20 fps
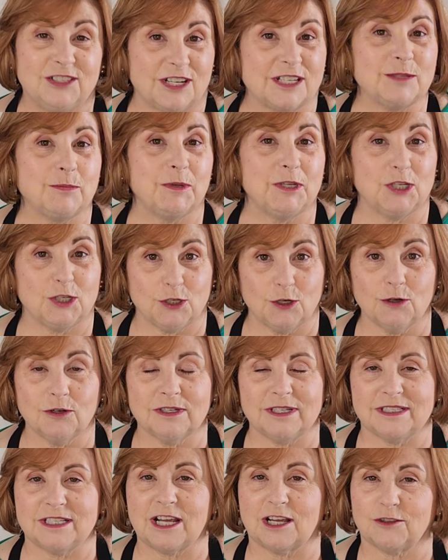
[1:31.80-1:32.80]
Just be sure
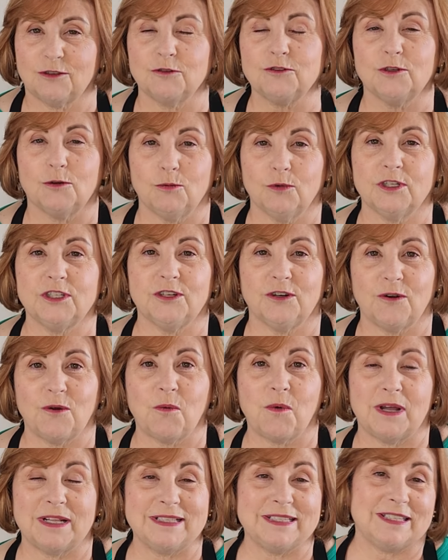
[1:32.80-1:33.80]
to tuck those original
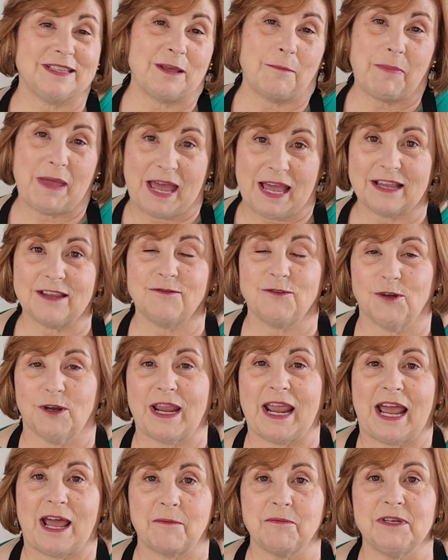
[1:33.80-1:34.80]
ones in the back of your
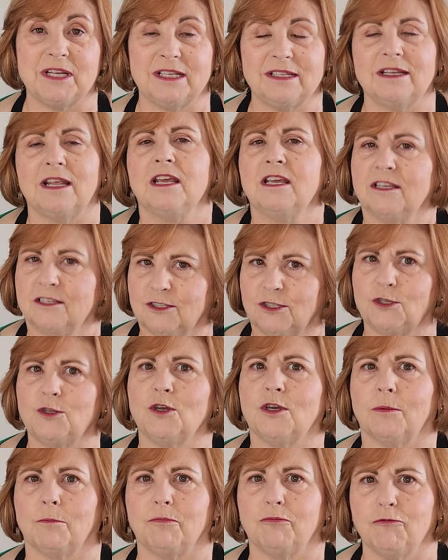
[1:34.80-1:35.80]
cabinet so you
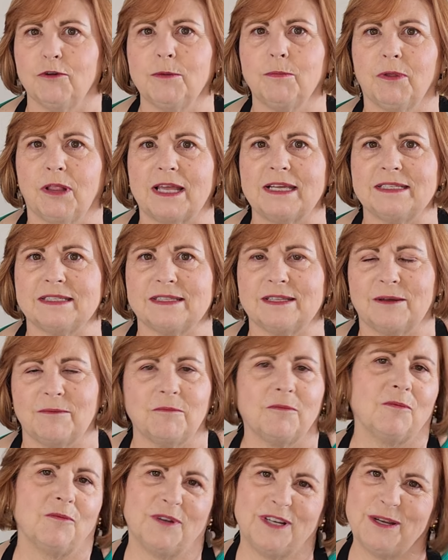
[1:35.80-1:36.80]
can replace
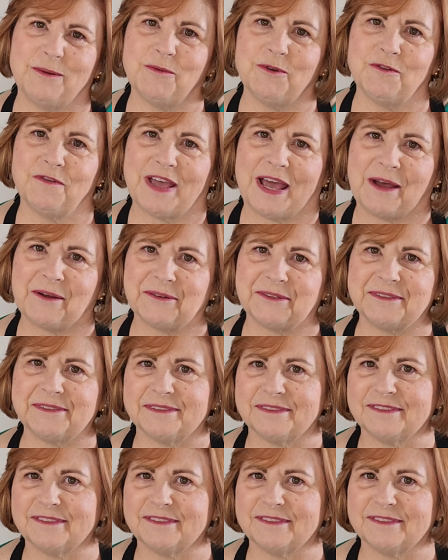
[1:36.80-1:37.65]
them when you move out.